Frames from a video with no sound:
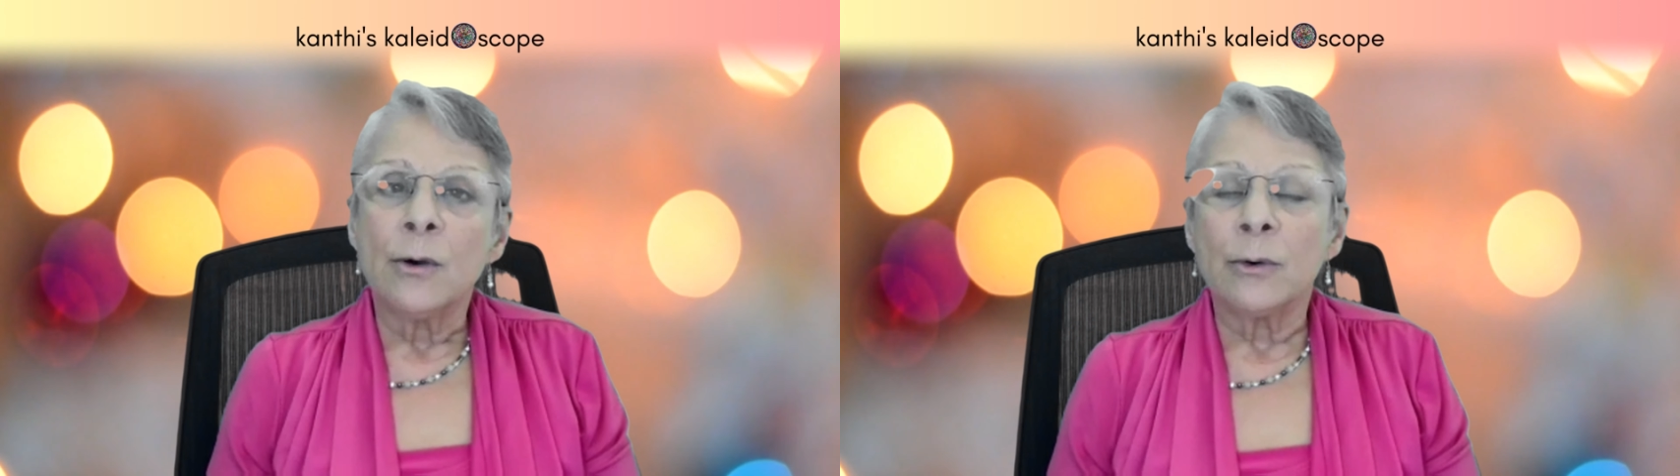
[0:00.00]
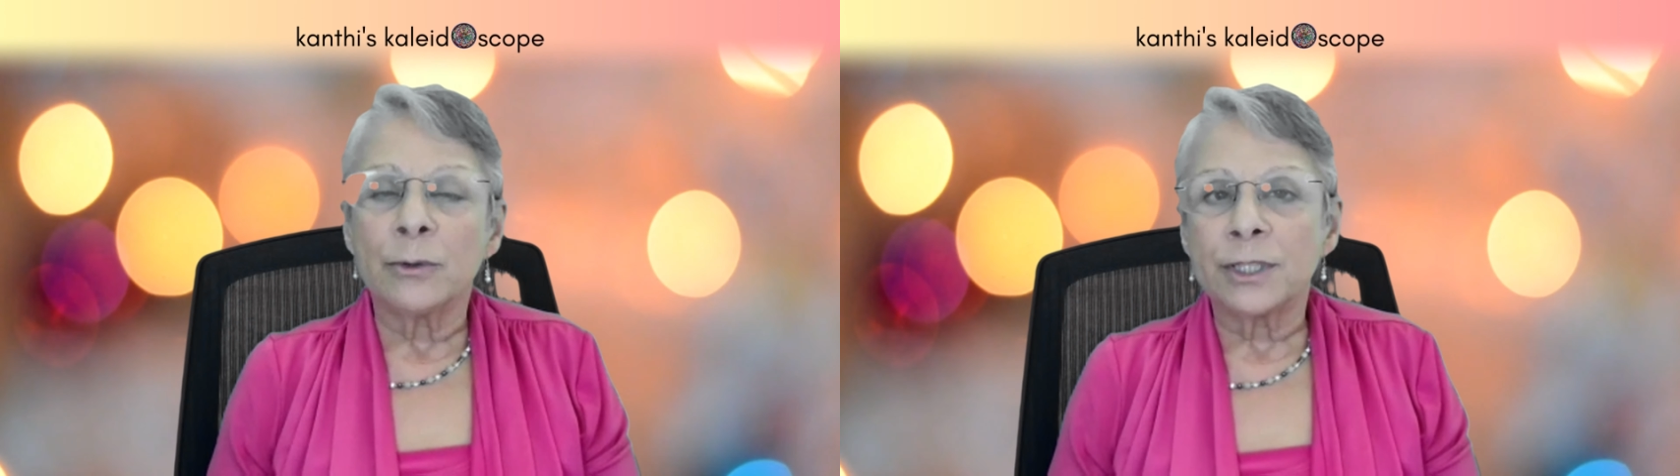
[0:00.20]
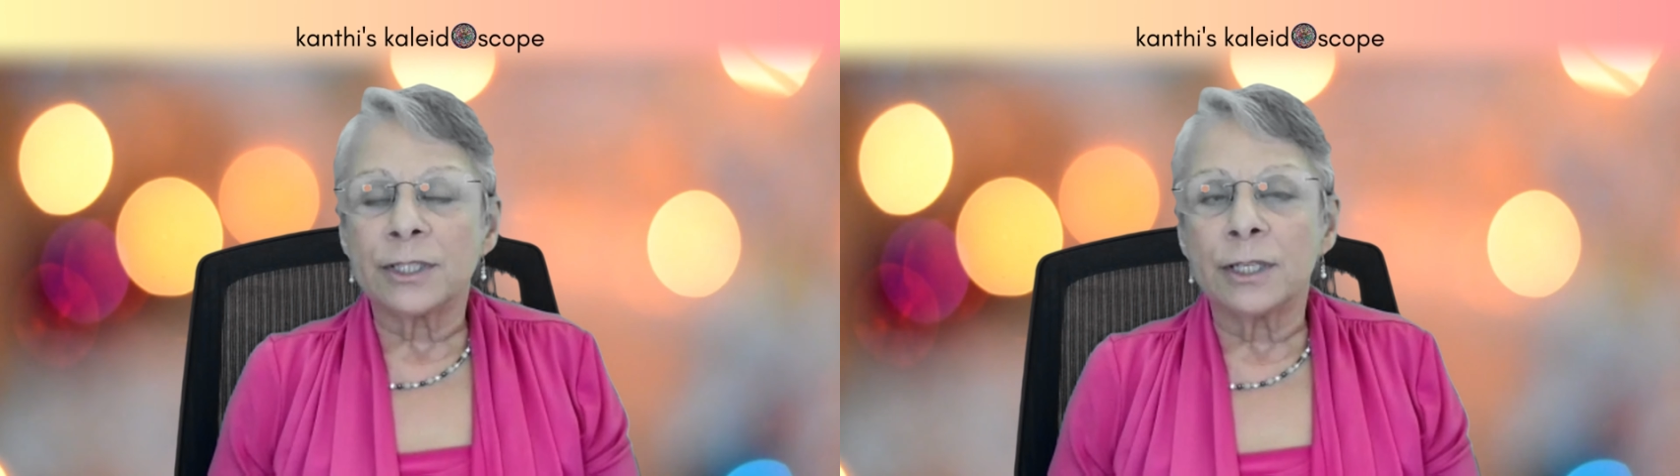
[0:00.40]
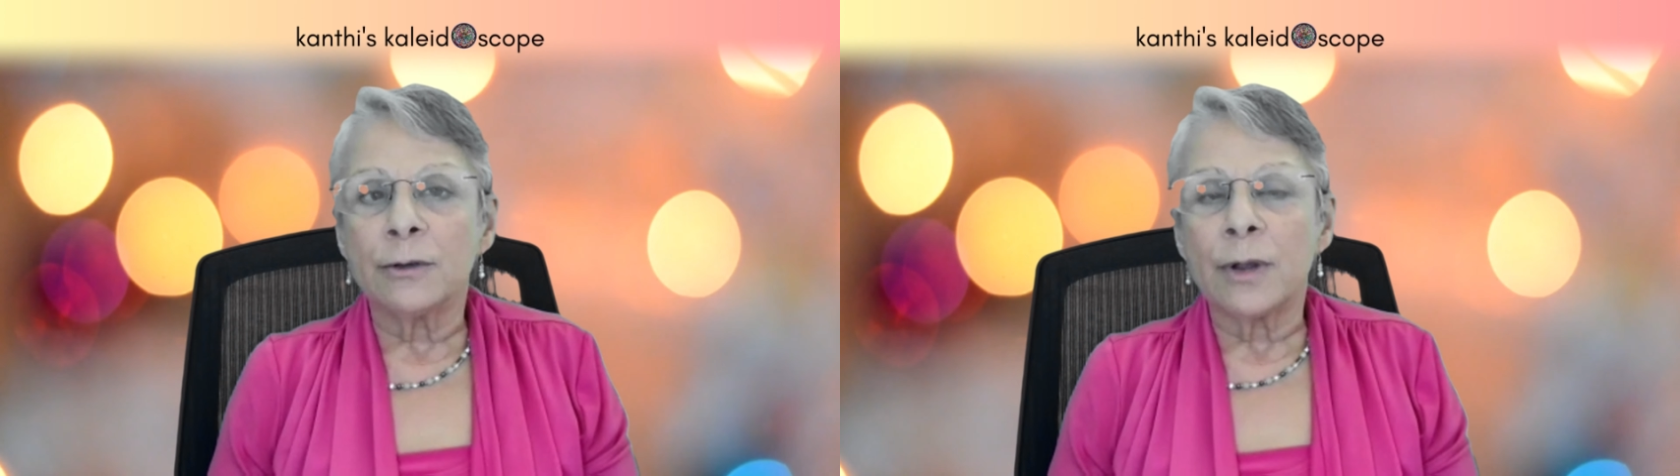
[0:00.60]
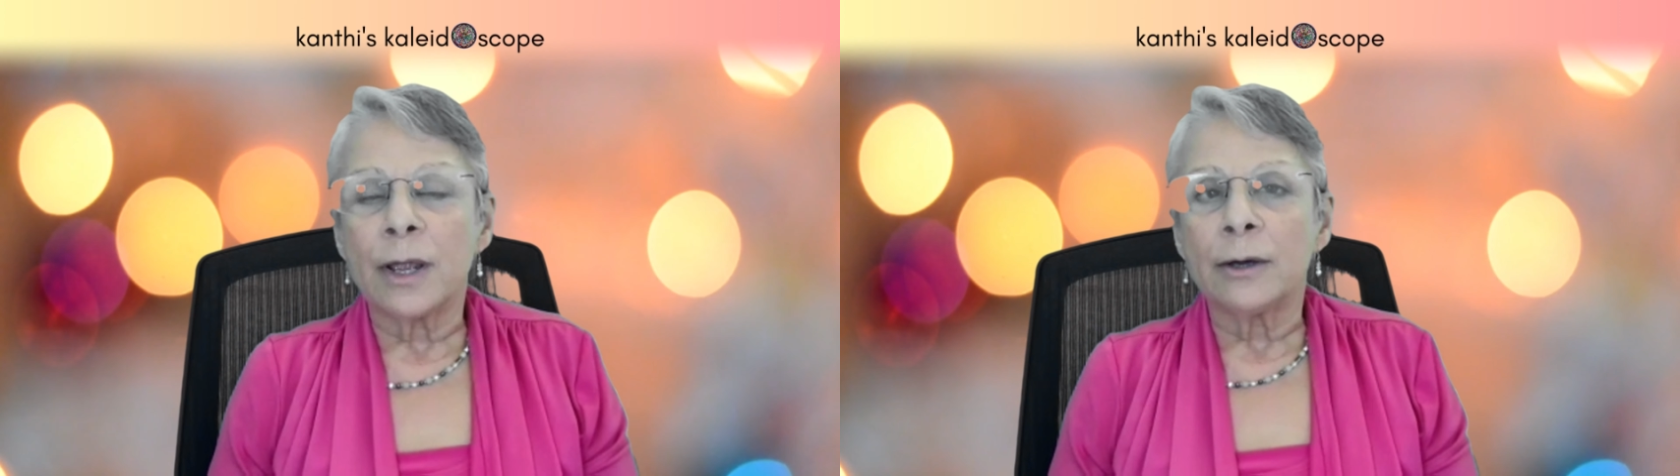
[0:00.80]
all sitting
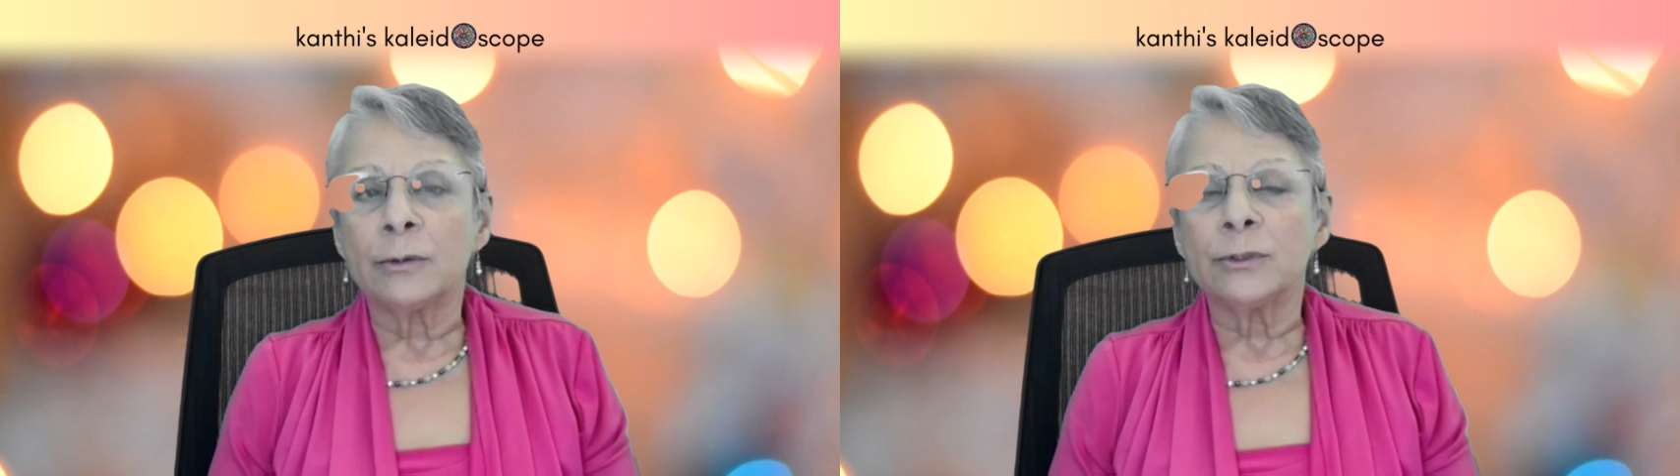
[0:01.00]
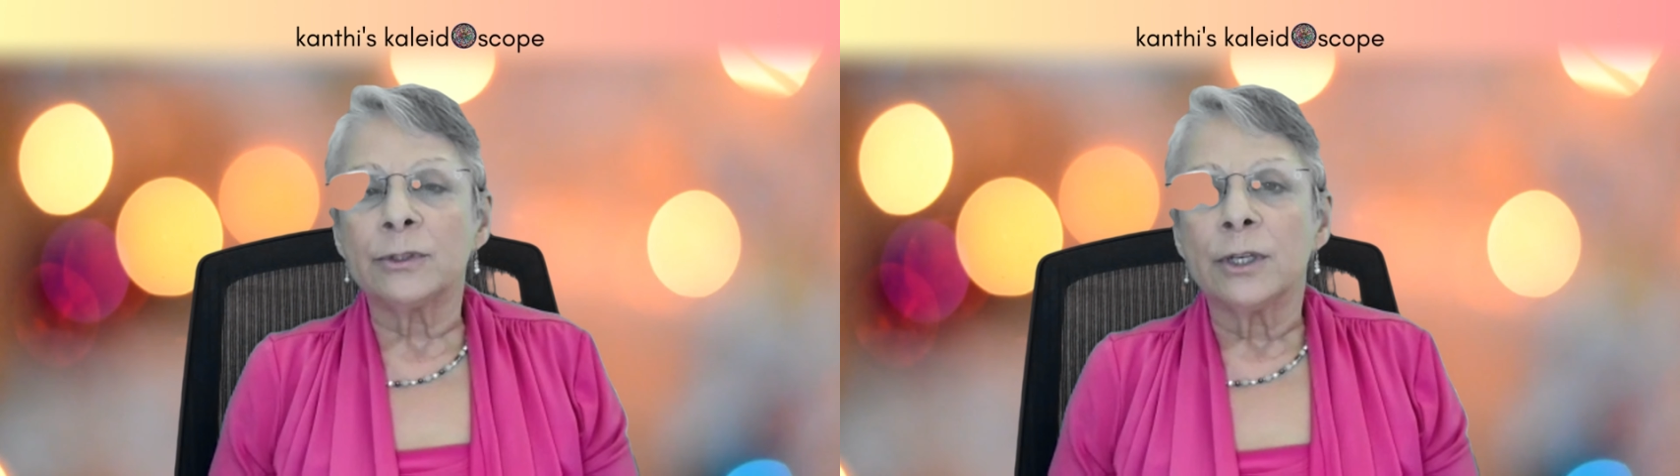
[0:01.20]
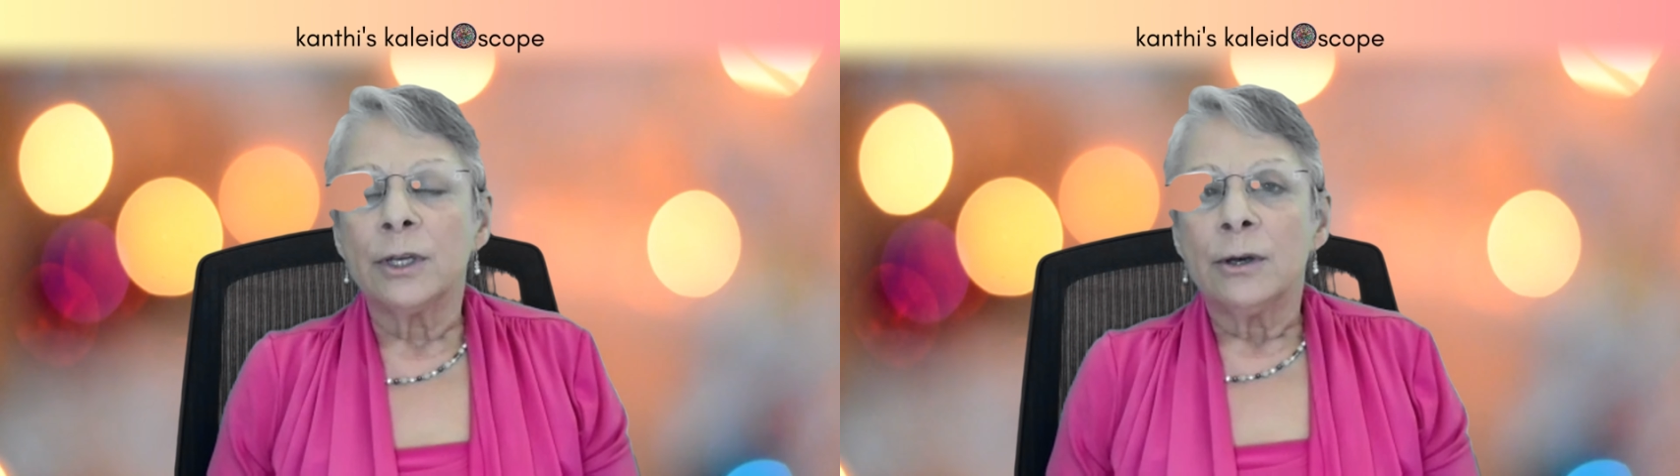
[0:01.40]
around,